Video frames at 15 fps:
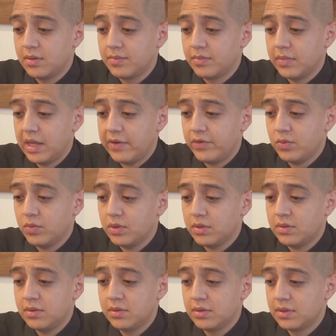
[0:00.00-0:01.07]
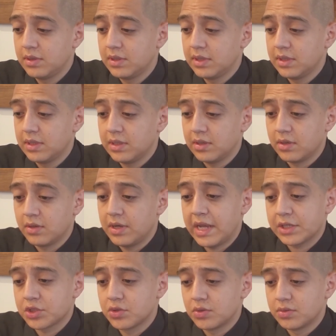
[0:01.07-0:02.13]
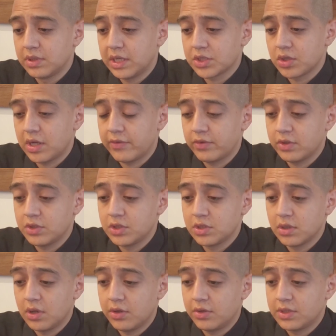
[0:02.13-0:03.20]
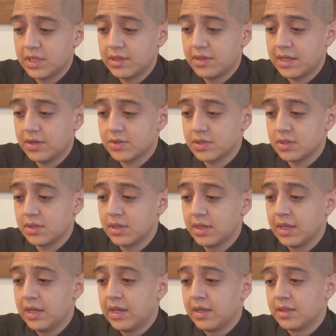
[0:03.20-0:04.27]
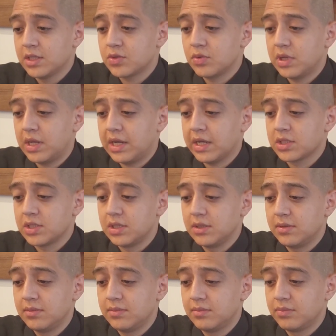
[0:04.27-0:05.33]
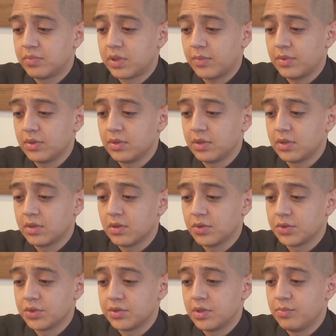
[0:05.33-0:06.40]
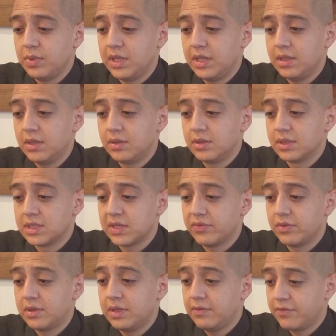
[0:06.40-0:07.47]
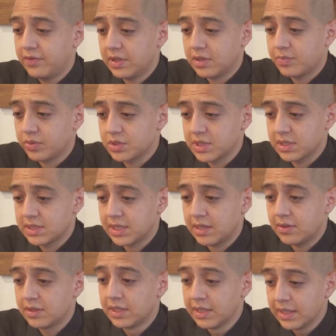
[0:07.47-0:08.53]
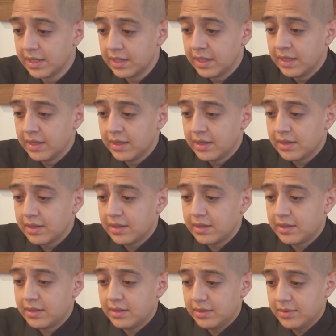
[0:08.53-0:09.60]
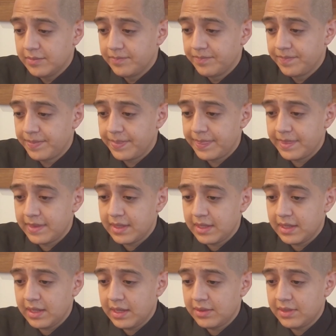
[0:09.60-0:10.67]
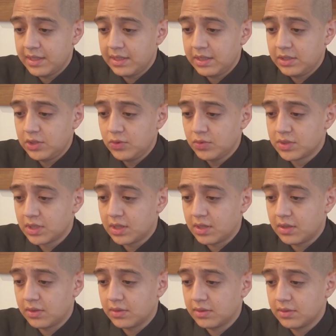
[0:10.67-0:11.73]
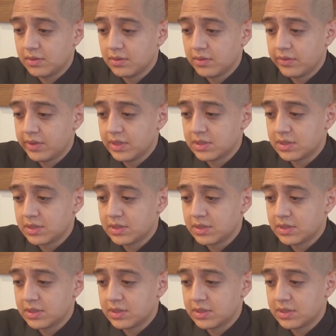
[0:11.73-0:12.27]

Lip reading: everyone, or national average, 110,000. This one I'd actually probably look closer to the median in the 75th percentile. And then in Utah, this is